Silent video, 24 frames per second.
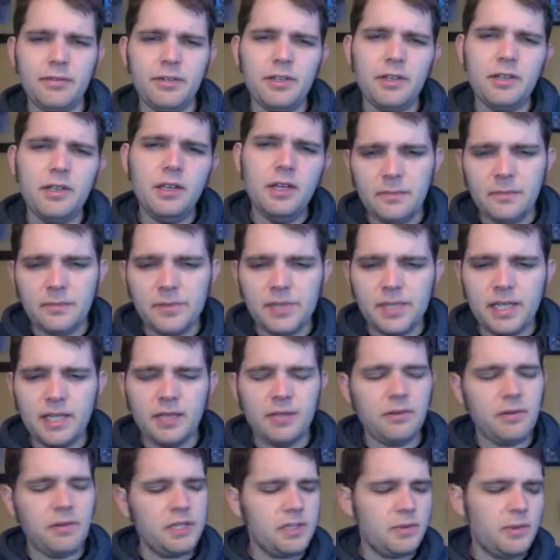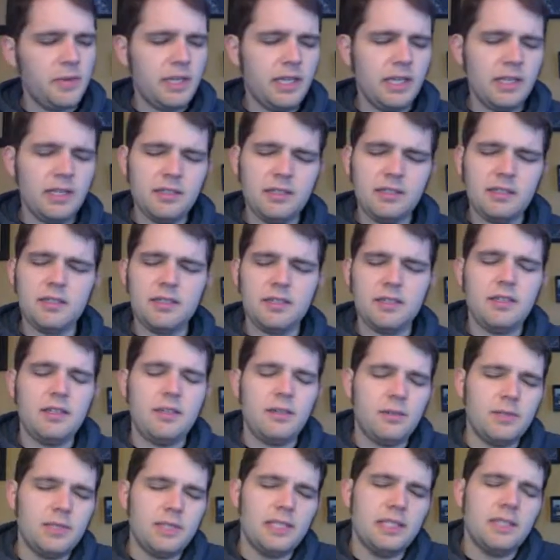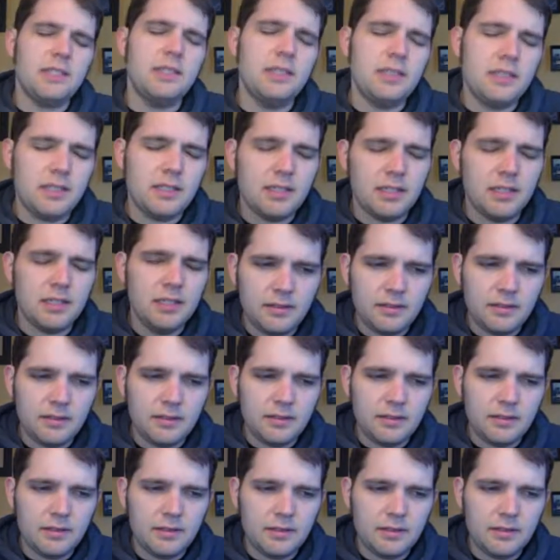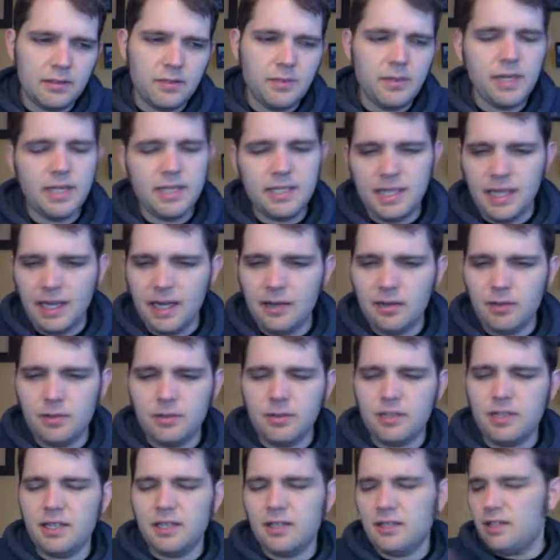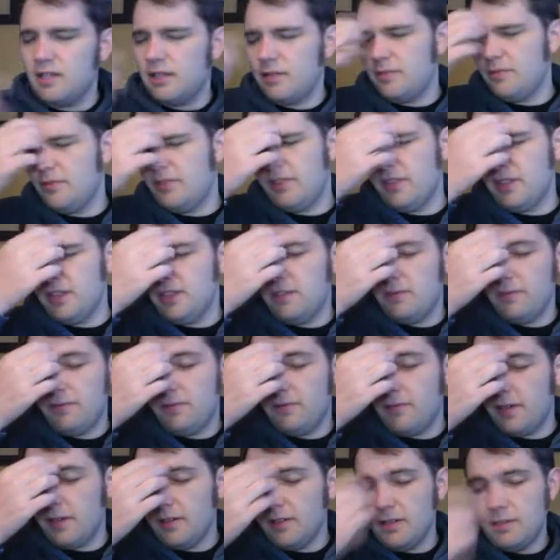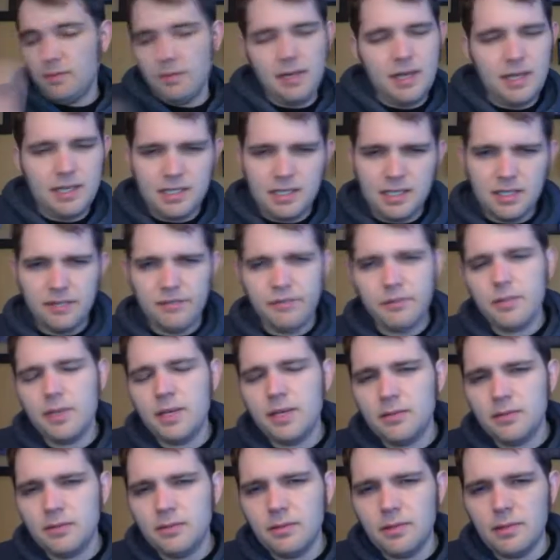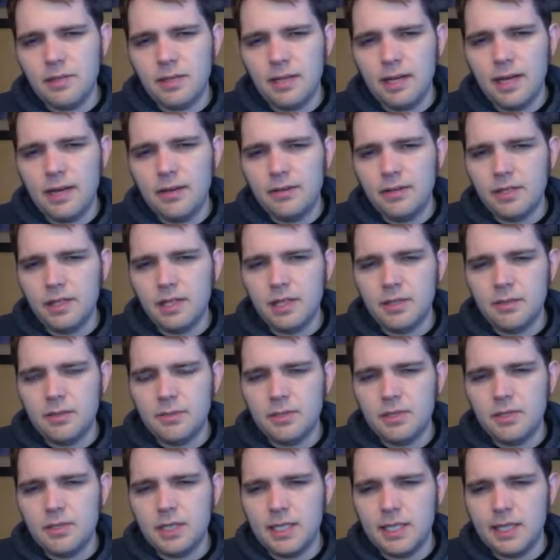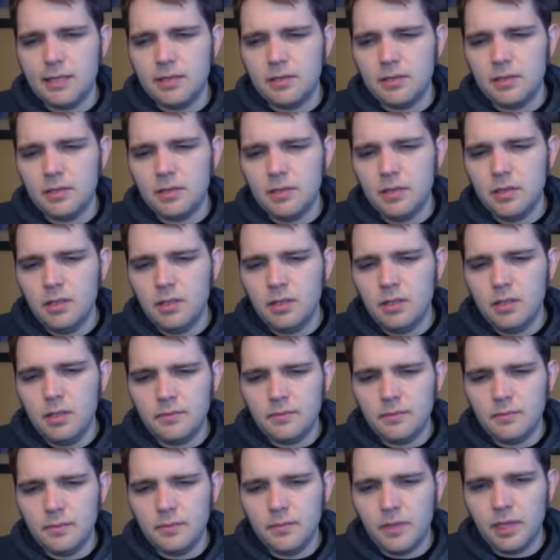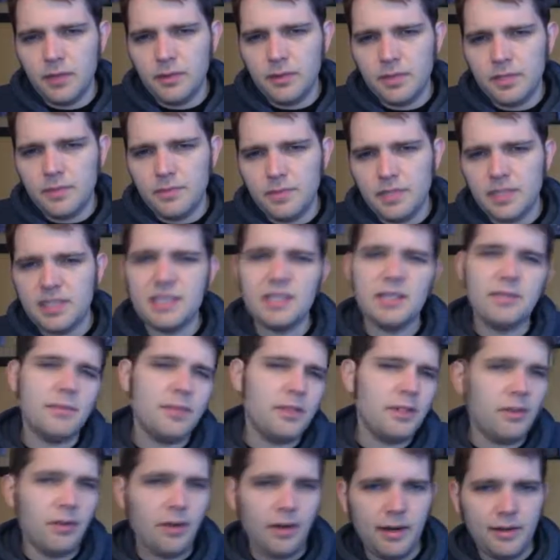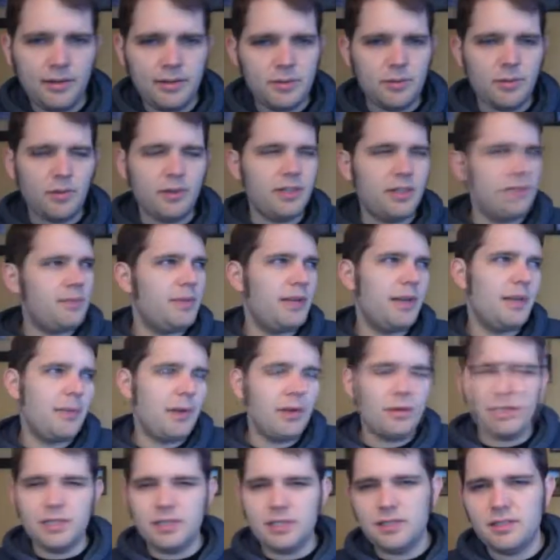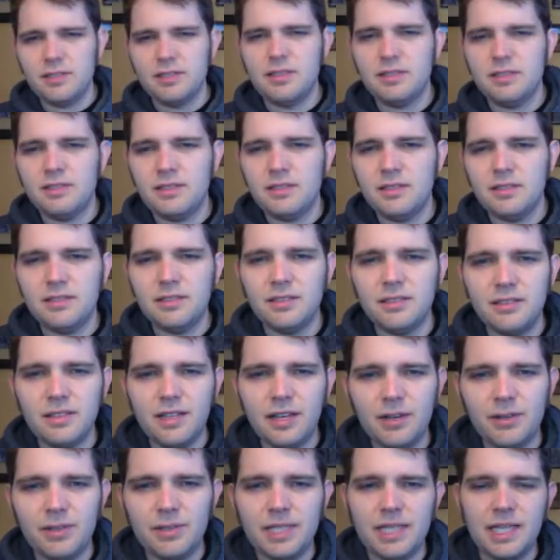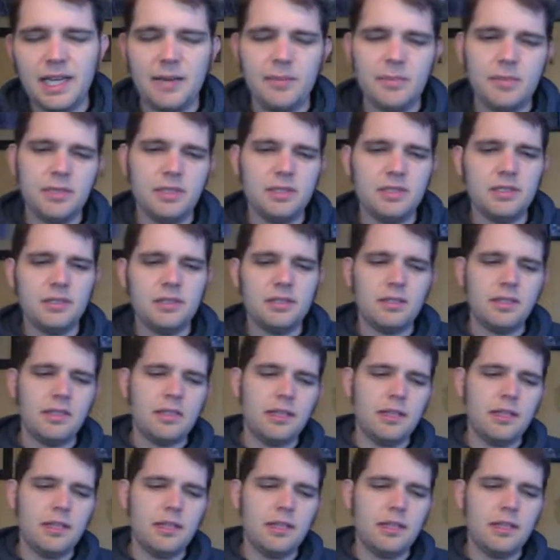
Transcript: It was kind of crazy weekend. It always is. 2 days out, feeling fairly positive about how the game turned out. There were some bits in the middle where I was worried, but that always happens.